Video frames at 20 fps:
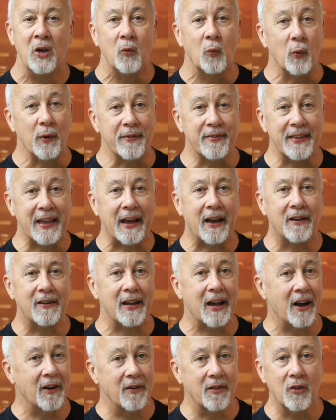With that
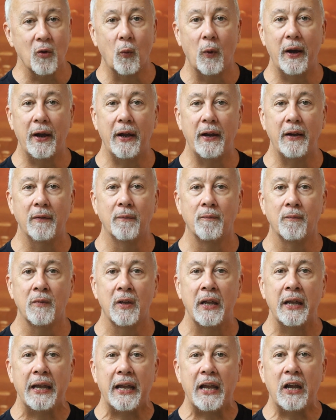out of the way,
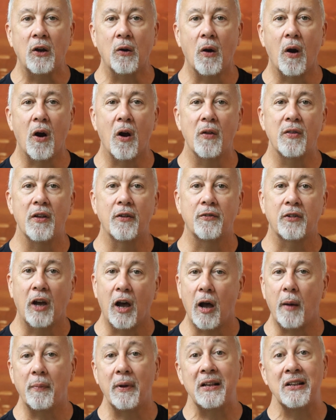here are the
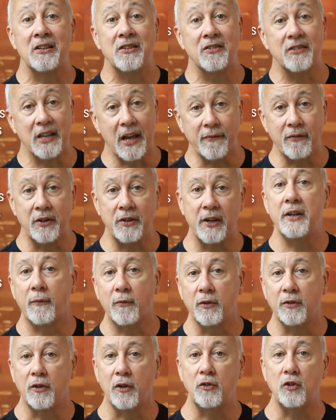top 7
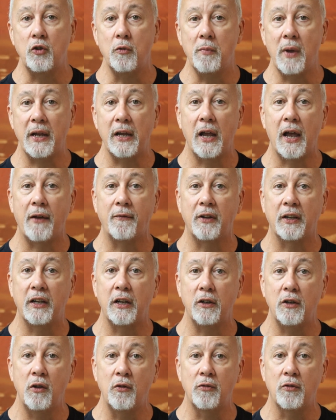differences you may have to get
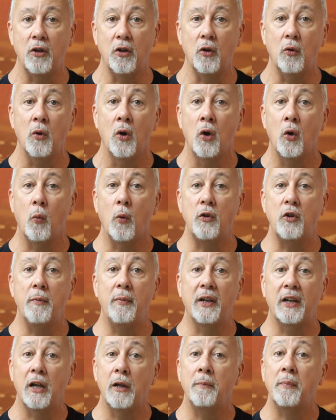used to when you
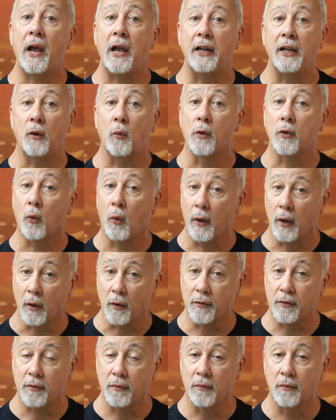begin painting with
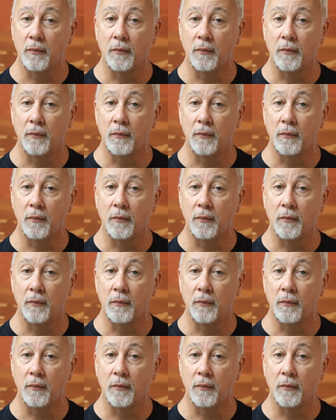oils.